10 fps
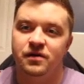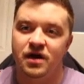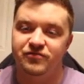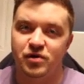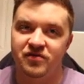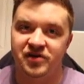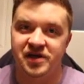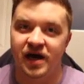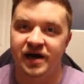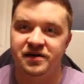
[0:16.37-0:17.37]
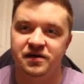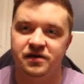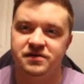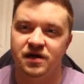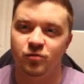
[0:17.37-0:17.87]
If you have any
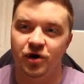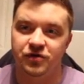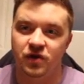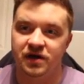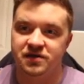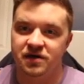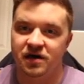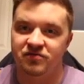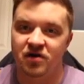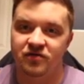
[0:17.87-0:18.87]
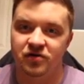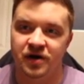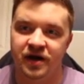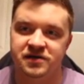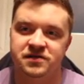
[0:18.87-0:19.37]
ideas on what you'd like to have covered
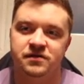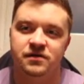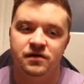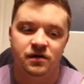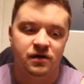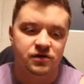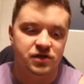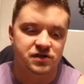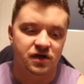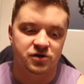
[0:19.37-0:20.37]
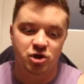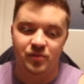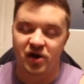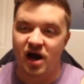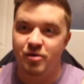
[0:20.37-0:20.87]
next, just
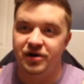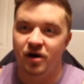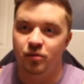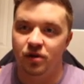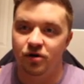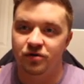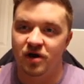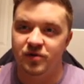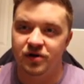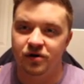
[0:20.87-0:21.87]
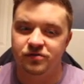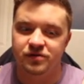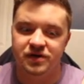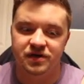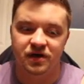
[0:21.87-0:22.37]
drop a comment down below and let me know,
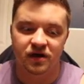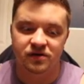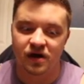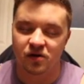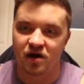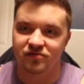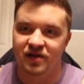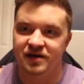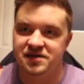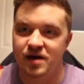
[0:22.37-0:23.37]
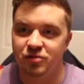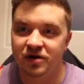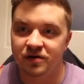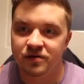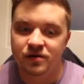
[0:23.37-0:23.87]
and I'll cover that
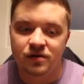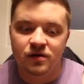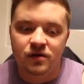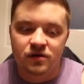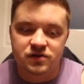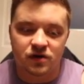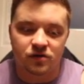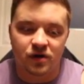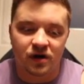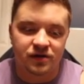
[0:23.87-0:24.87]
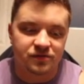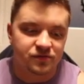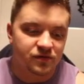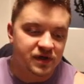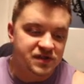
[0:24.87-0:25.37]
topic. So
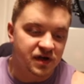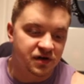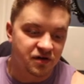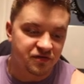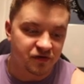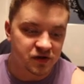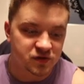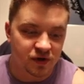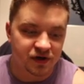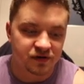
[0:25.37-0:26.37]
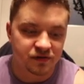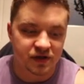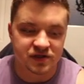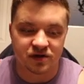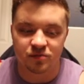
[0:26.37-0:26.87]
let's get into the first one.
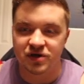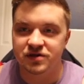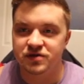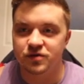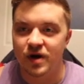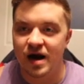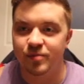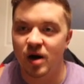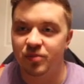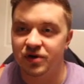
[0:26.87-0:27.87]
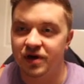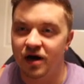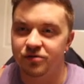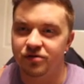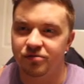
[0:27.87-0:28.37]
It's going to be to hop up and
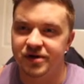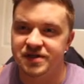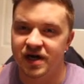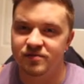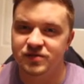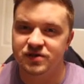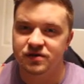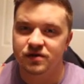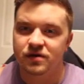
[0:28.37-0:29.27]
down 3 times.